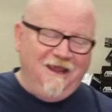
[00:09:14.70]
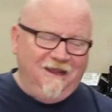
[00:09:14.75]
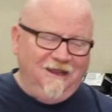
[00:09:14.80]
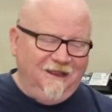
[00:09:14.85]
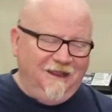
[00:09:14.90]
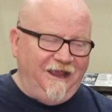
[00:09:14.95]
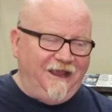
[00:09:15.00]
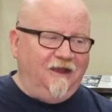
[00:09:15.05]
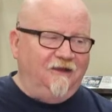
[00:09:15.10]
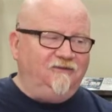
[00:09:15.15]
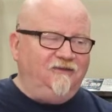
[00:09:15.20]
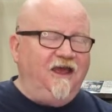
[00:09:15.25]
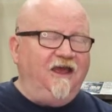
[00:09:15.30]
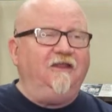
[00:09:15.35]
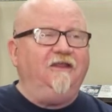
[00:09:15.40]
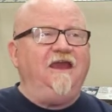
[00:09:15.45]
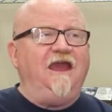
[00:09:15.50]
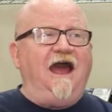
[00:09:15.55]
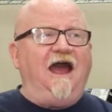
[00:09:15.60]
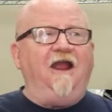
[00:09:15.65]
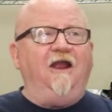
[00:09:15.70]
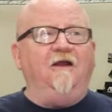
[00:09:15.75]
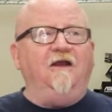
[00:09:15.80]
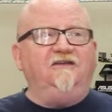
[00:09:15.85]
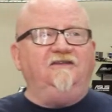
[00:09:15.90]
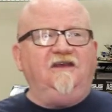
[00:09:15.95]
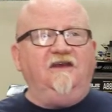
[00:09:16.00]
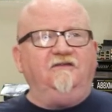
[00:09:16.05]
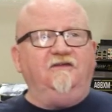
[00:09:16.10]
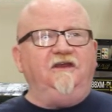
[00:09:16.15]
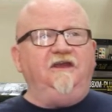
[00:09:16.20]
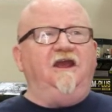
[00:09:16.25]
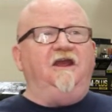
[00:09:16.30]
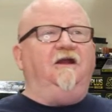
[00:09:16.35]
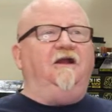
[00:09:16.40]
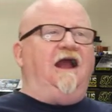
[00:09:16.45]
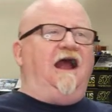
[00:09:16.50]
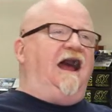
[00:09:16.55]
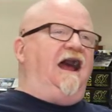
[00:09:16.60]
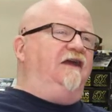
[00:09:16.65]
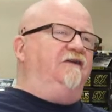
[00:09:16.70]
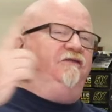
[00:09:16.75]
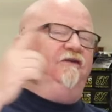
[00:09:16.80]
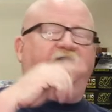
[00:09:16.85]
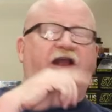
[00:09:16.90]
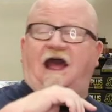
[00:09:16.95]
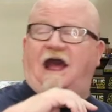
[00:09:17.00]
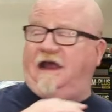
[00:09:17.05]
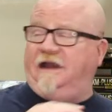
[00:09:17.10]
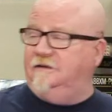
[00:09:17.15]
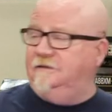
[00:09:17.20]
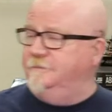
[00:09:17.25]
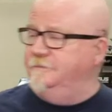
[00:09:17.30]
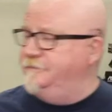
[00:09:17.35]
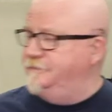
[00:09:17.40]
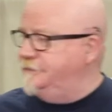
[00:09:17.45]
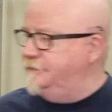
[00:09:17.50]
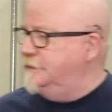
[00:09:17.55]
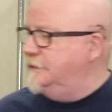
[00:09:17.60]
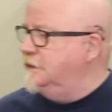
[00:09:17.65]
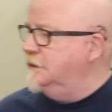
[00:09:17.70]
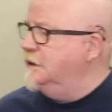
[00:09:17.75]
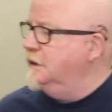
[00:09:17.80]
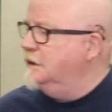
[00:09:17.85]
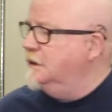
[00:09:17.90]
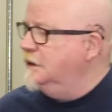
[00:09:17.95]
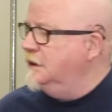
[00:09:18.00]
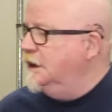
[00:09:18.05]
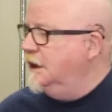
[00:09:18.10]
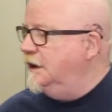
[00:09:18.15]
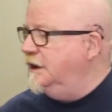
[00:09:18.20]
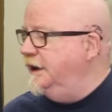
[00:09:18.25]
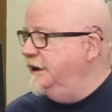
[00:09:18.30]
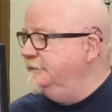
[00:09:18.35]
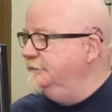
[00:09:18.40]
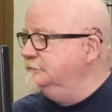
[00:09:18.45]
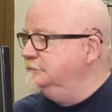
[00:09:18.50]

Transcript: Like I tell the IRS every year, I forgot. All right.